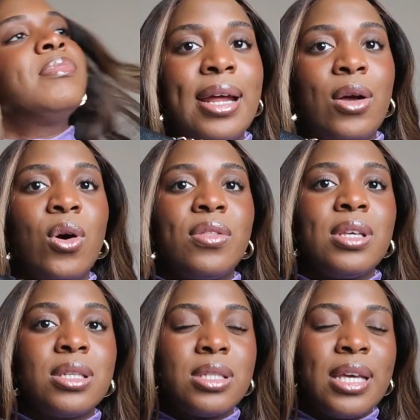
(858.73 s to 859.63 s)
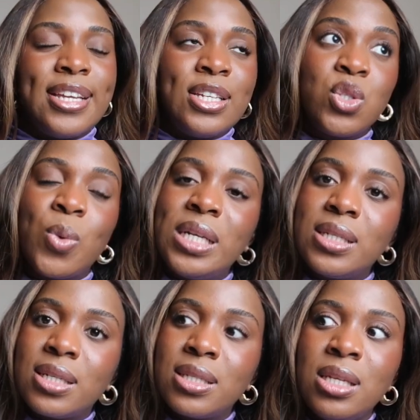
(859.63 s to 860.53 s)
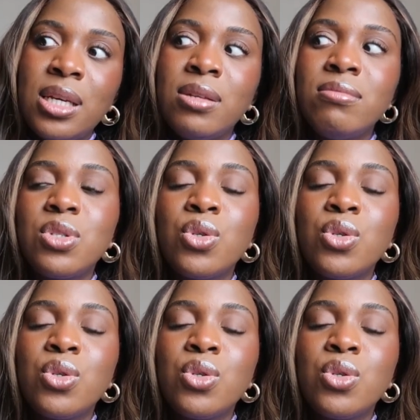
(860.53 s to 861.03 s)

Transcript: and I got this in 2016.